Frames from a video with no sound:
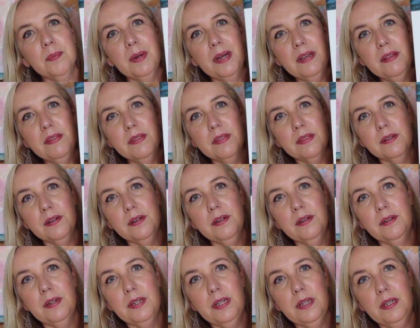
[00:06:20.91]
by
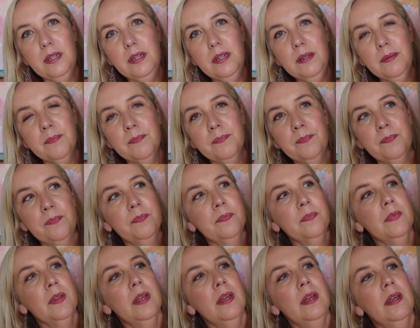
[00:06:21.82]
30,
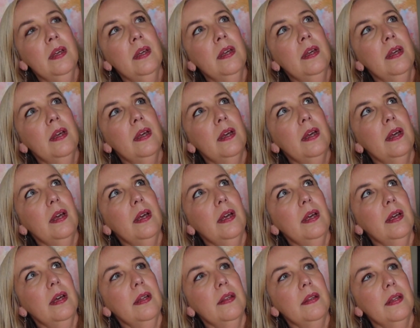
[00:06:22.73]

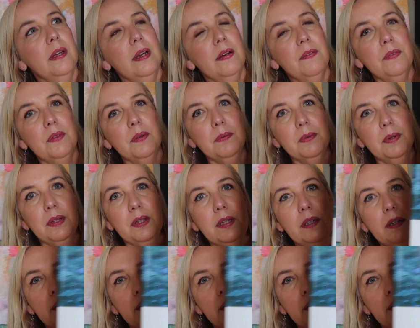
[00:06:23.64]
and they have the really